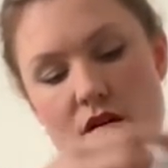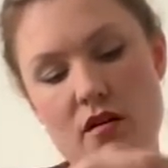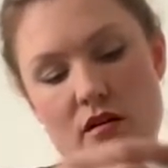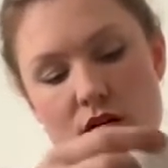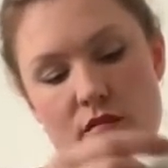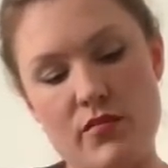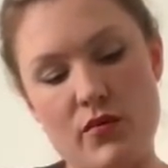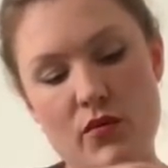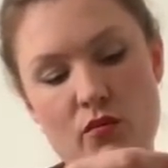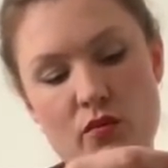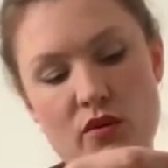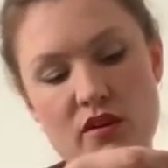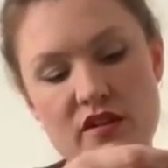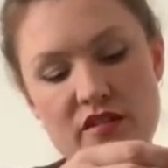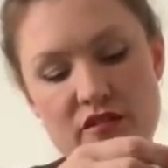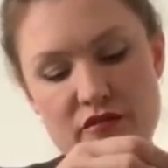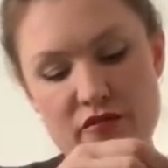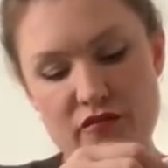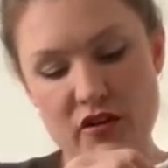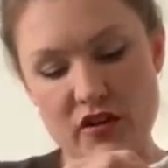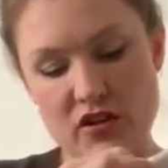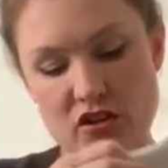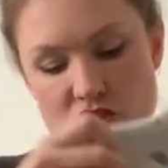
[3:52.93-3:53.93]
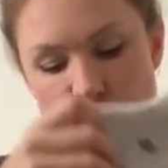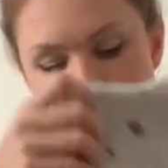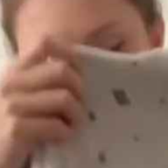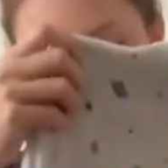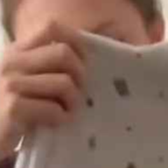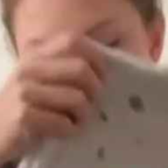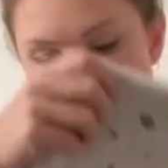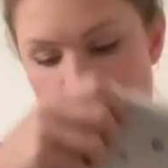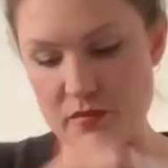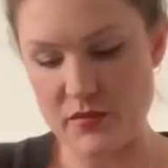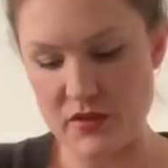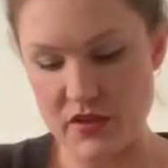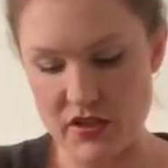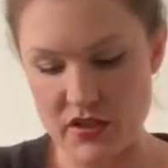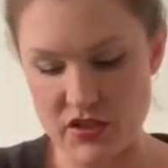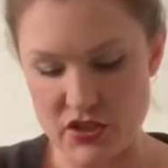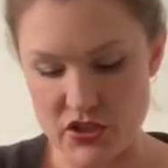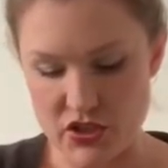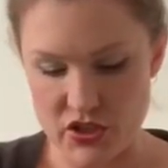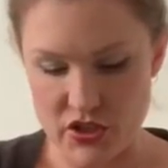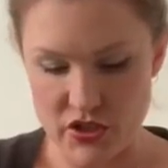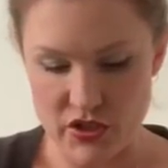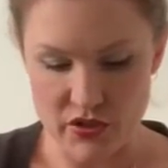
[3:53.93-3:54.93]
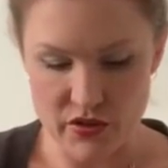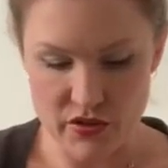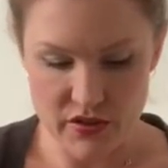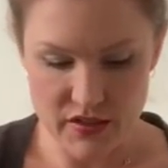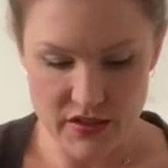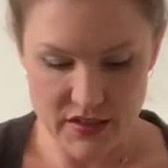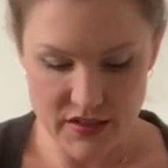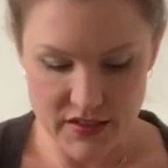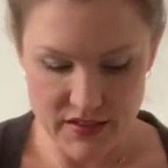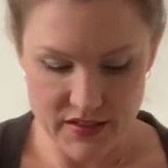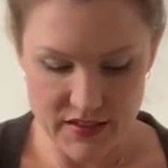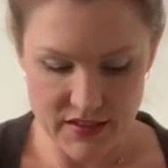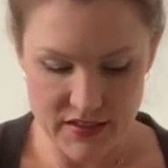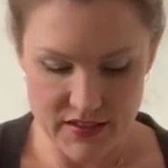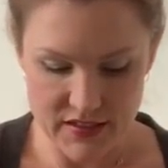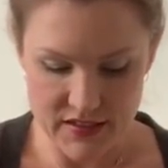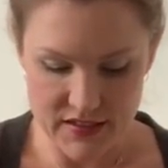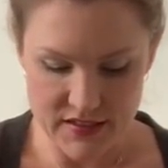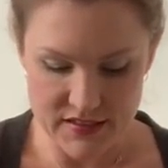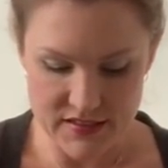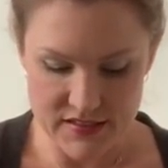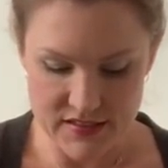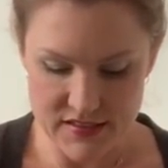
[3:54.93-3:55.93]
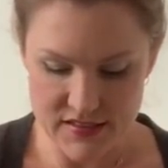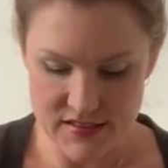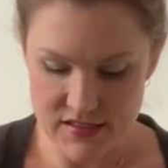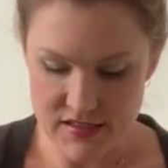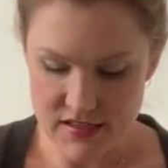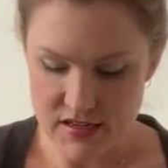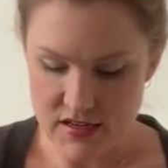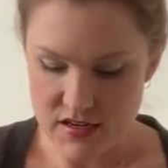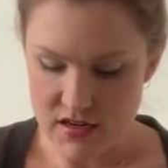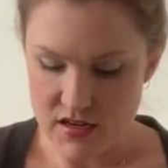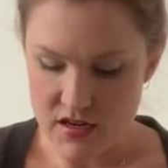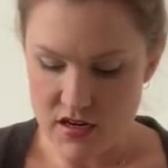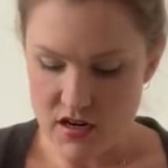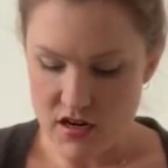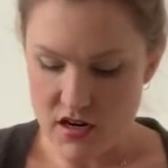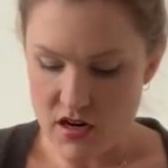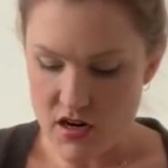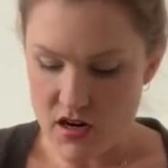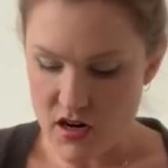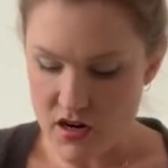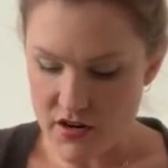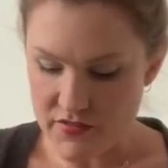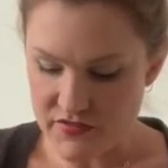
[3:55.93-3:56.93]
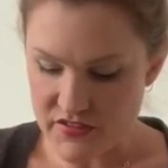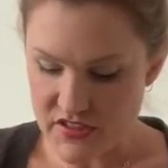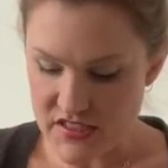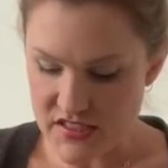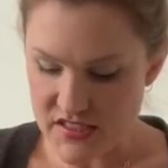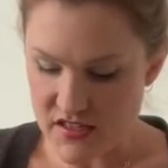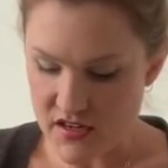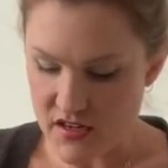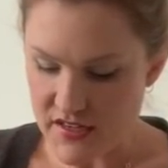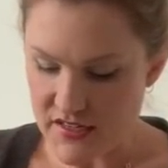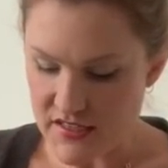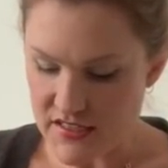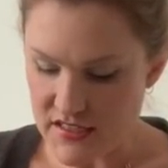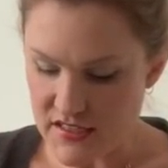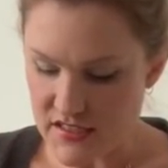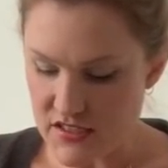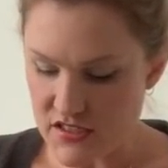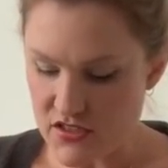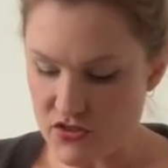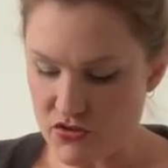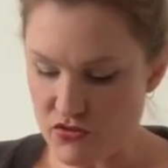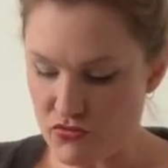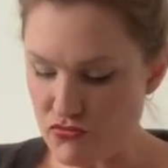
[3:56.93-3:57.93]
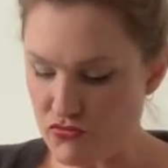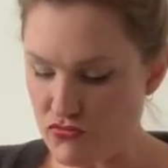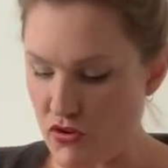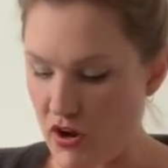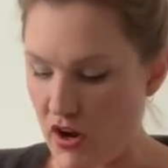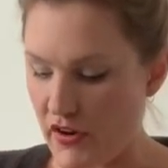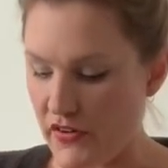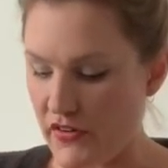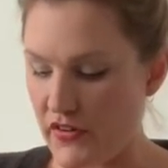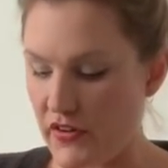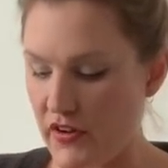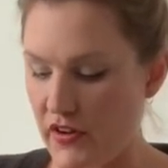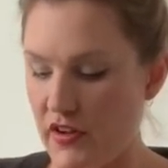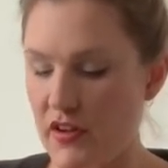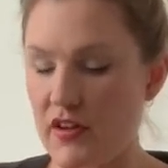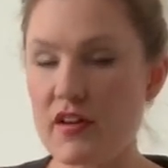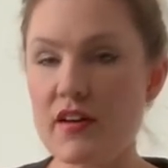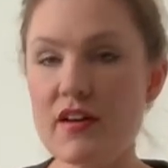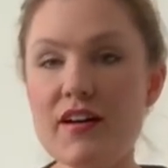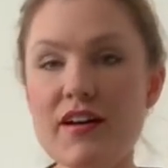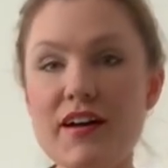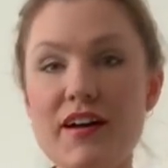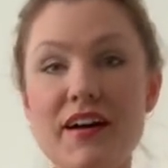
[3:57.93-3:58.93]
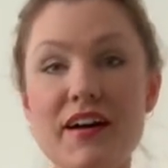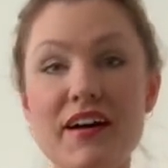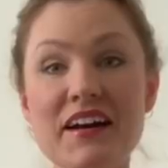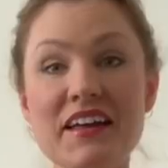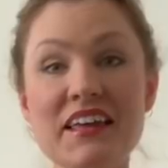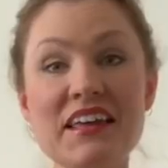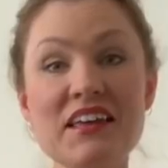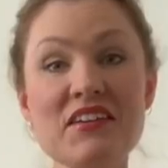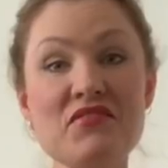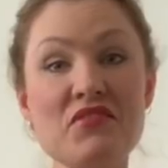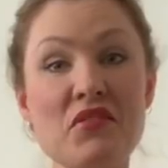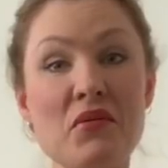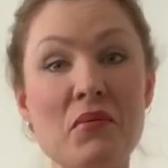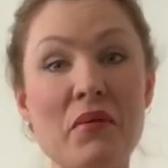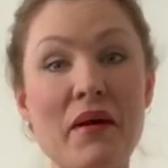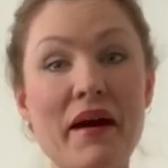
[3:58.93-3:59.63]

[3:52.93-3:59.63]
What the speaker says: But one of the fun jobs I'm going to do is, I've decided to run a giveaway.